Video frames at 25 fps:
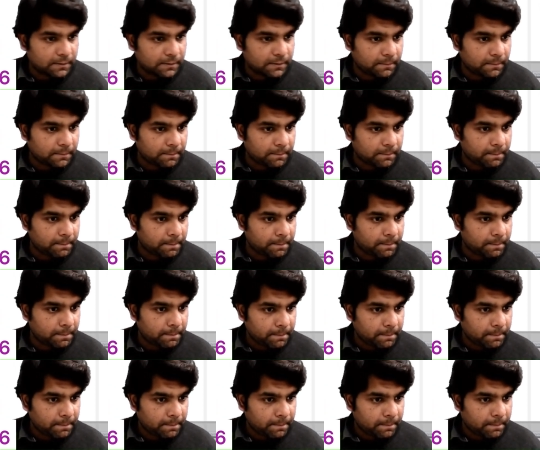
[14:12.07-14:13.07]

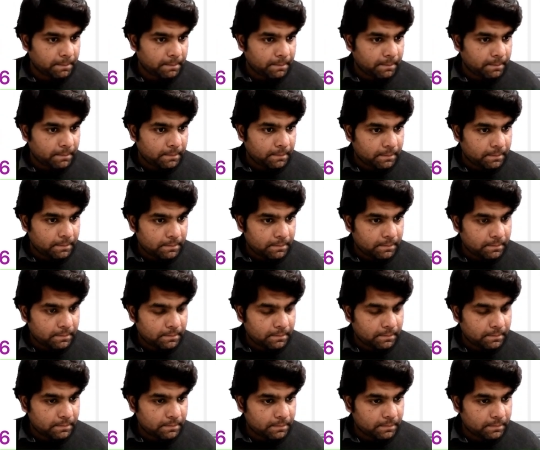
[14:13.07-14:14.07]

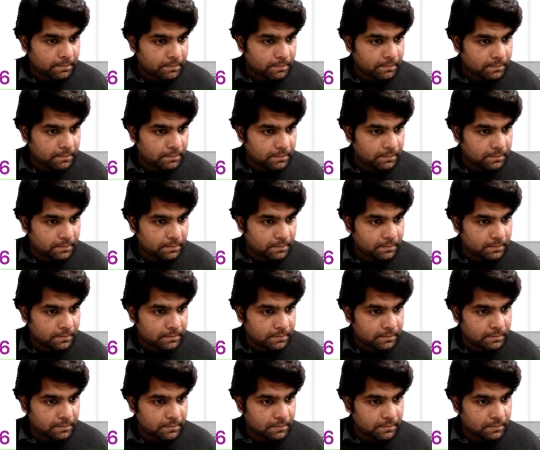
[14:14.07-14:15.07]

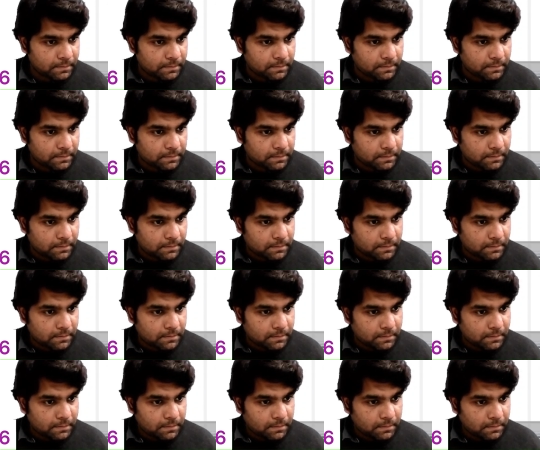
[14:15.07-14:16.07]

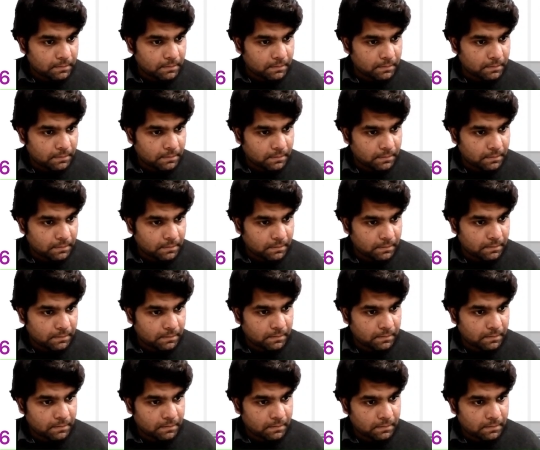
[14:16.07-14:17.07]

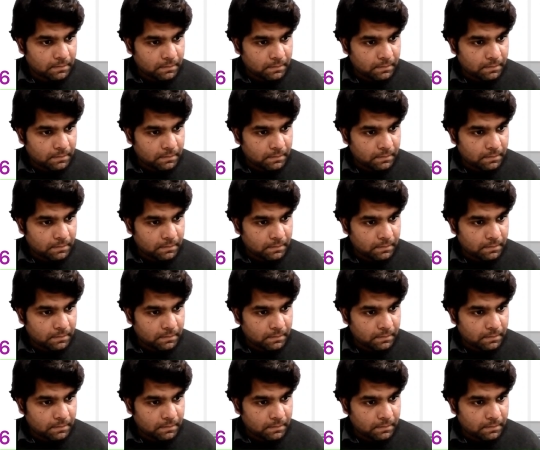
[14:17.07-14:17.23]
Nothing is said.